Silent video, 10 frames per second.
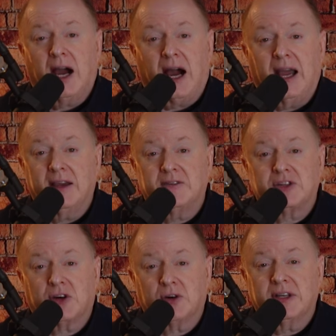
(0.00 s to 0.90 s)
I have
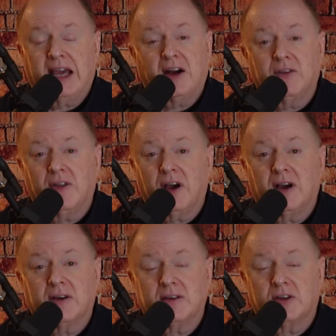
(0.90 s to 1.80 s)
turned down
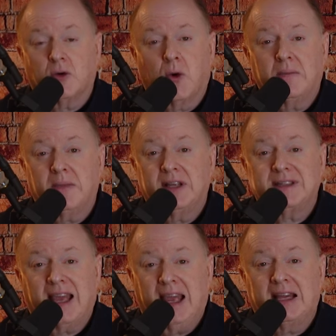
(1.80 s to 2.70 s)
the
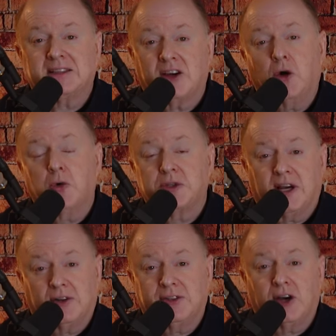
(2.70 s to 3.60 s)
equipment at the
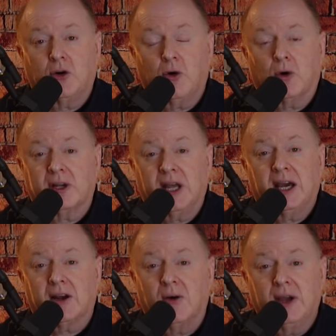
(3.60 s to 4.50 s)
Hotel Del
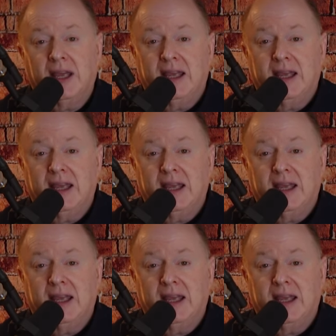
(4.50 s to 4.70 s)
Coronado